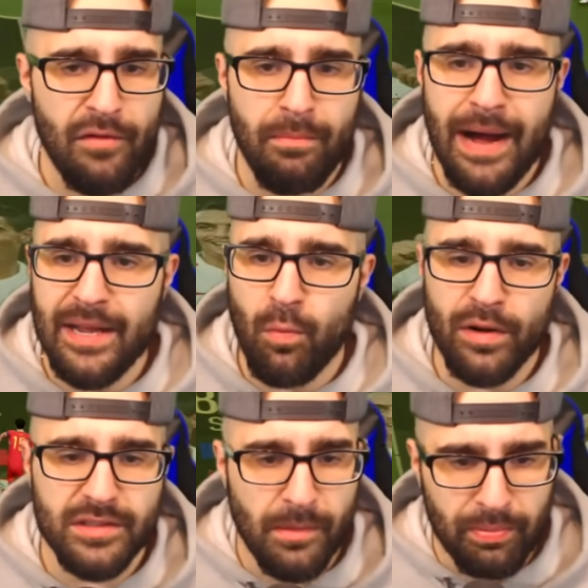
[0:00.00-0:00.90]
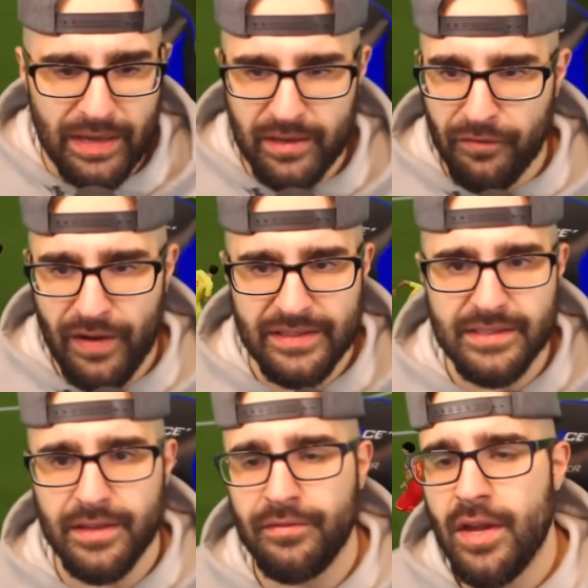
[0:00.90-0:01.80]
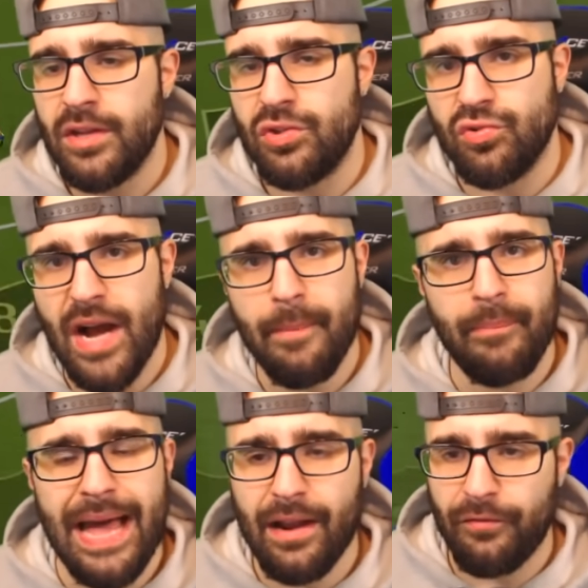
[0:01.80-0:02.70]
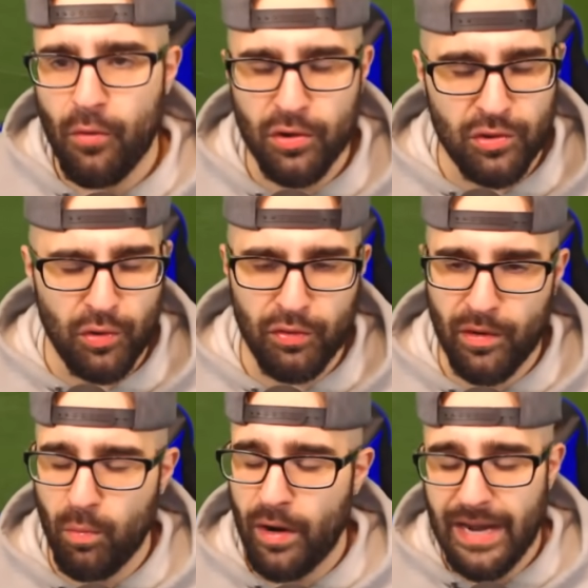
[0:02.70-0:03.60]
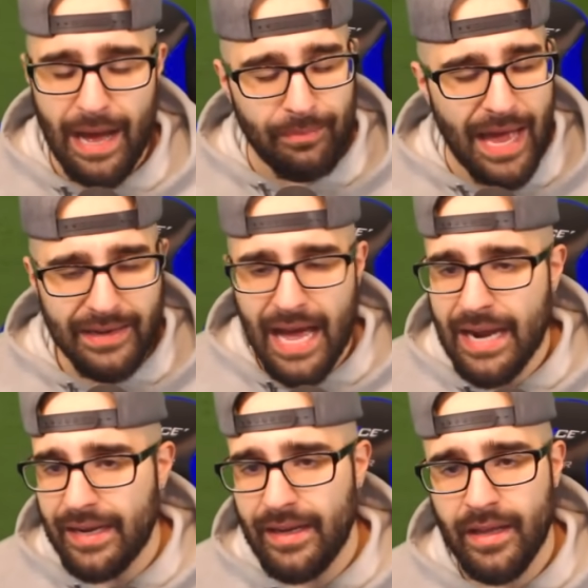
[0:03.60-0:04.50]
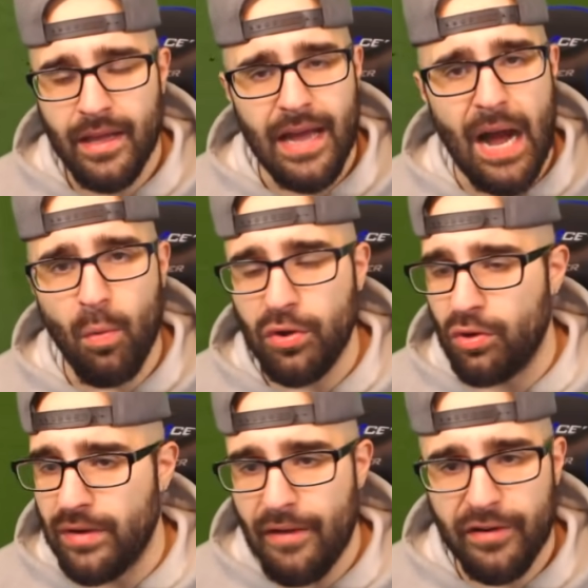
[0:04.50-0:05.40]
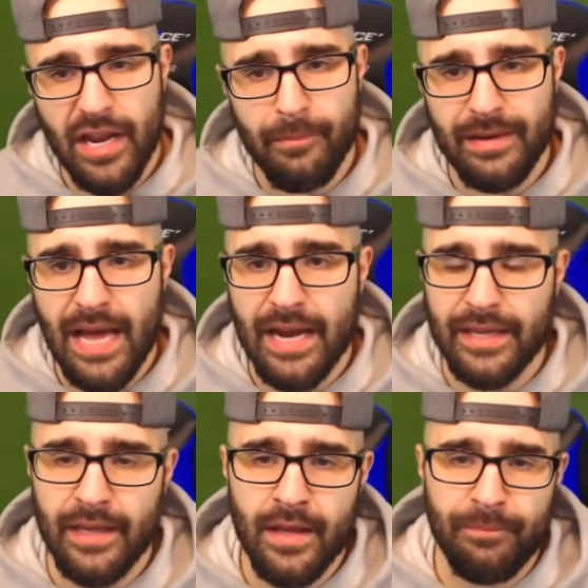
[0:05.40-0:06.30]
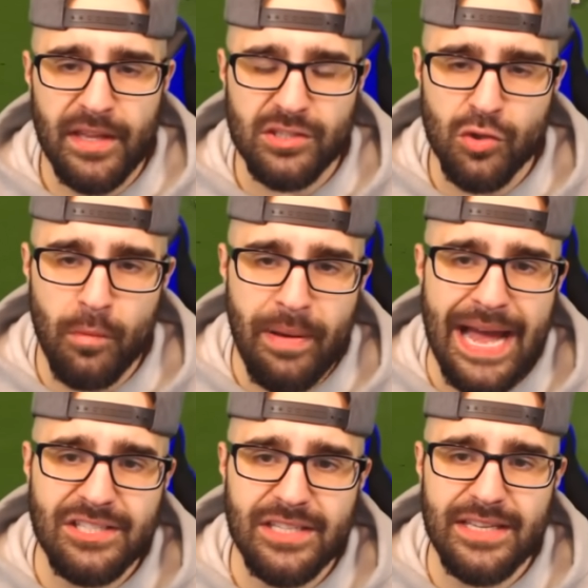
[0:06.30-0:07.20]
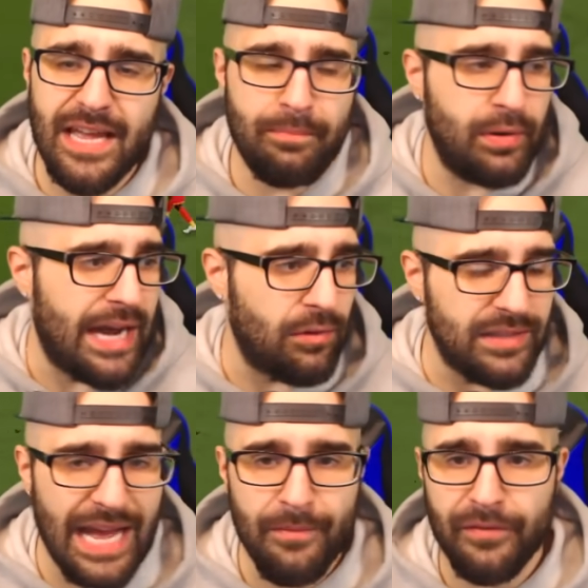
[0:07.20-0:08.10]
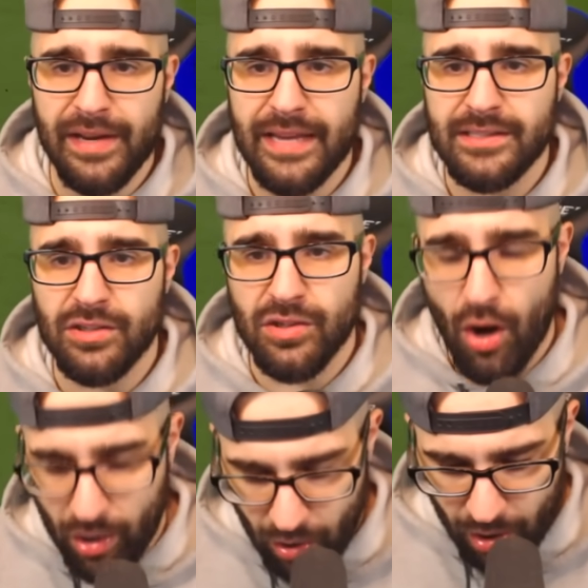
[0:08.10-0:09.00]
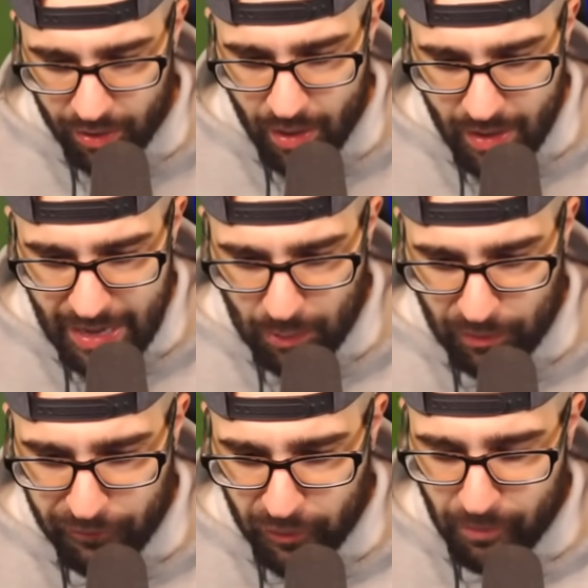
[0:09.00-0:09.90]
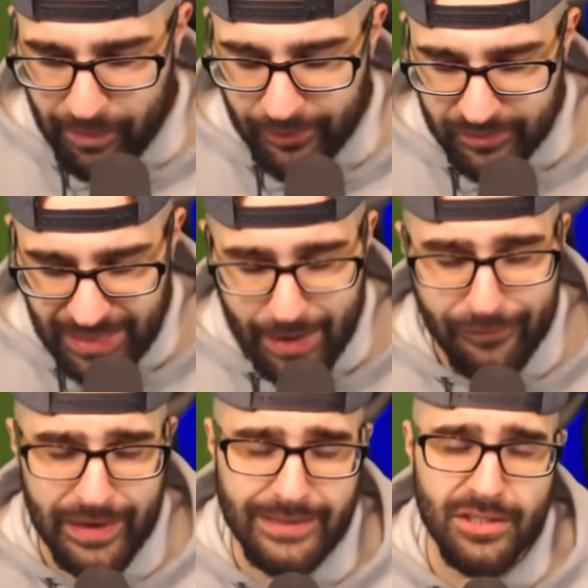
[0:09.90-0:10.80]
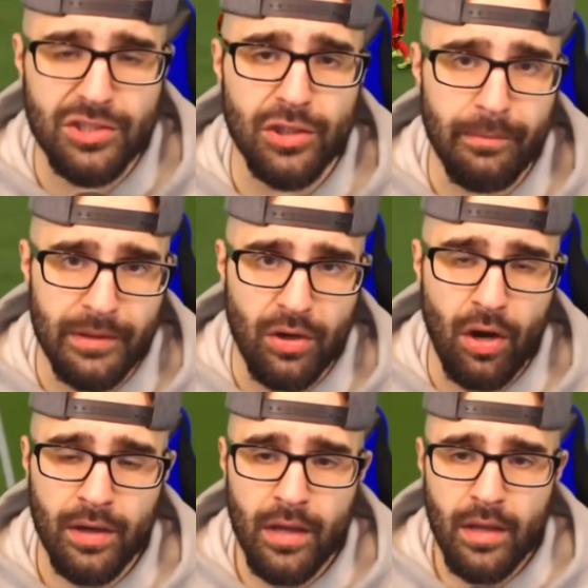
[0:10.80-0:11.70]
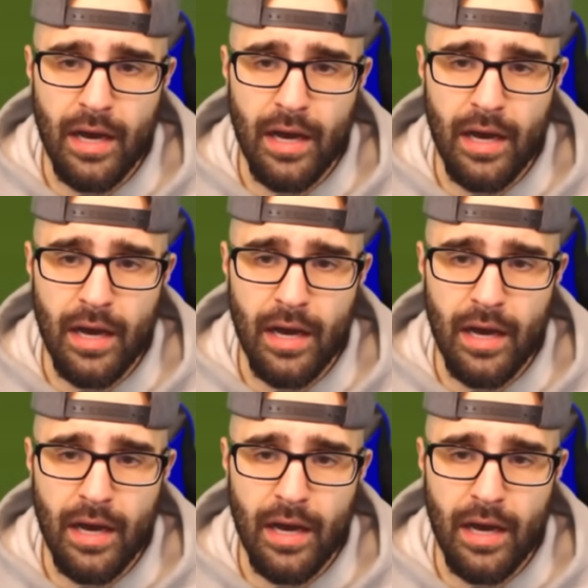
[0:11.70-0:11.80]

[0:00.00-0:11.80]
Everybody wants to play defensive, drop back, four two three one. I'm not knocking it. I, you'll never hear me knock it. This new patch E A put out, time finesses are gone. How do I feel about it? Time finesses should have been gone.